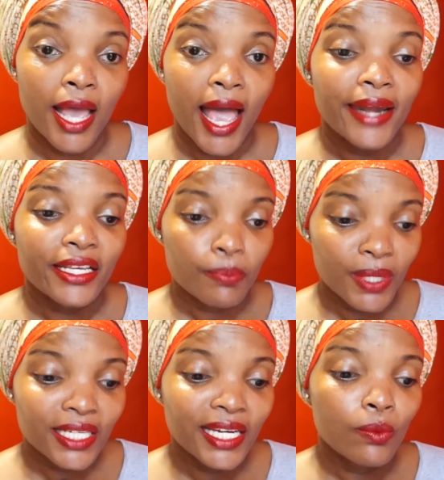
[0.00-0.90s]
and
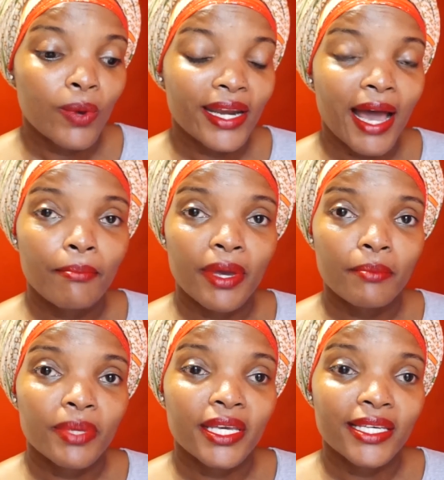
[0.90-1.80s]
especially when a
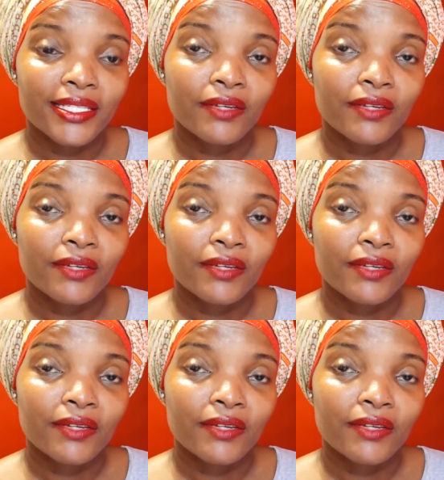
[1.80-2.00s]
baby is